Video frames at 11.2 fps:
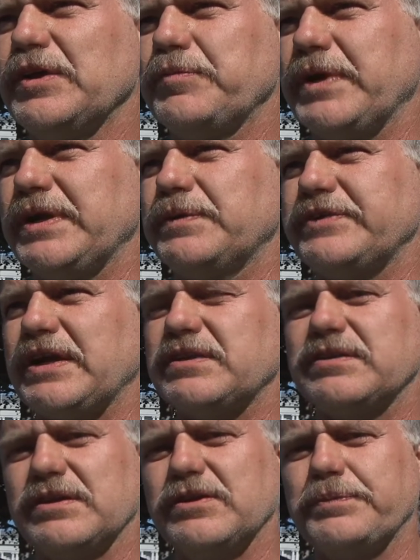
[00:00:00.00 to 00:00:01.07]
But it was
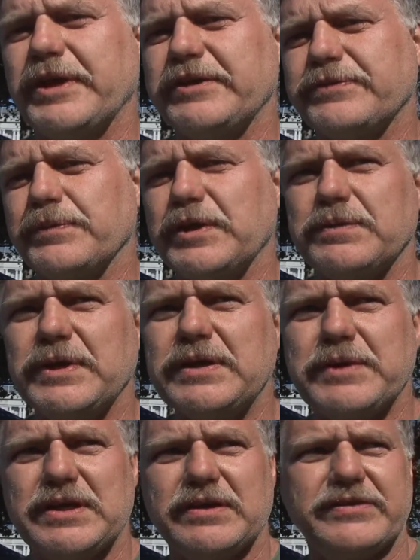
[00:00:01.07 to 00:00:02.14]
actually a good place for me to be
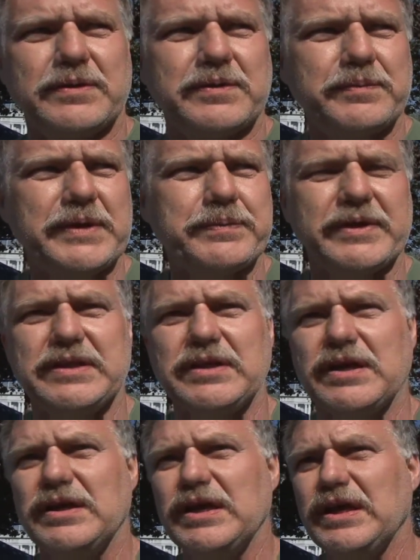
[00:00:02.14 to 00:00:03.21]
because there were people in
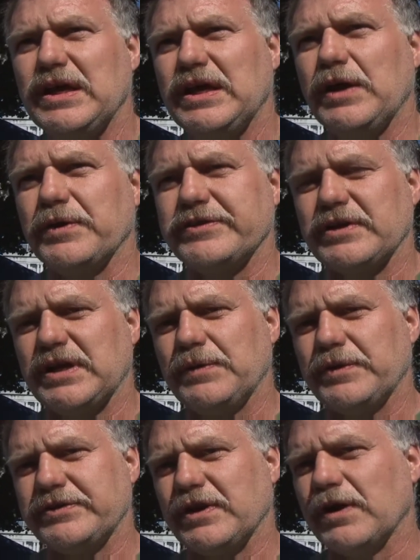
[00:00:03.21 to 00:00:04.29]
there. It was
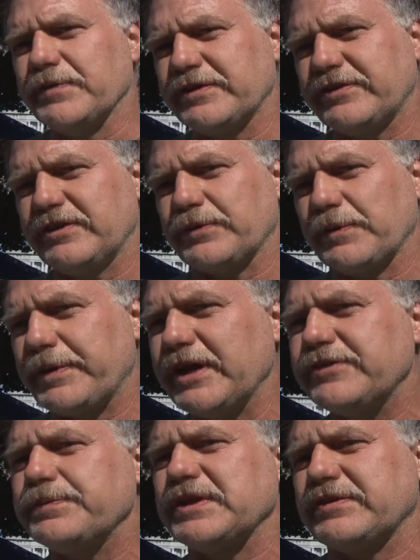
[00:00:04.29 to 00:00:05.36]
an overseas
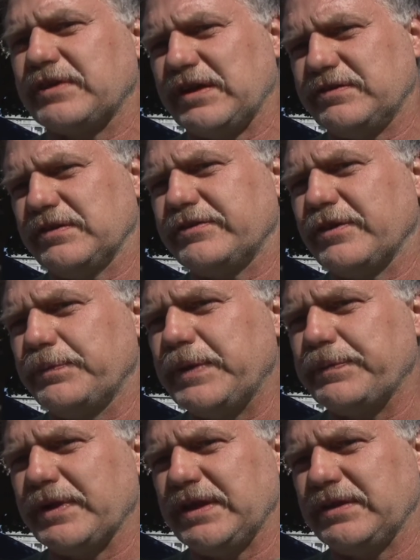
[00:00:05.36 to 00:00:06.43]
replacement station, so
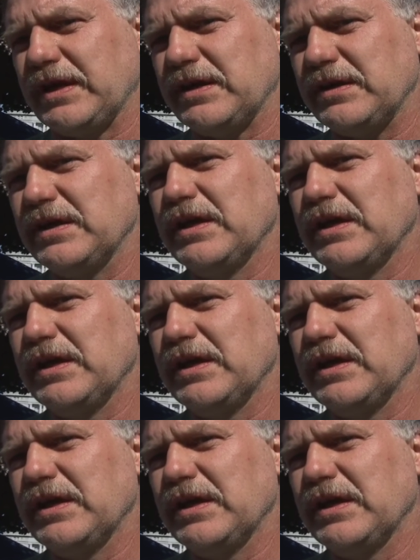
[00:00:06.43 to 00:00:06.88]
people in there,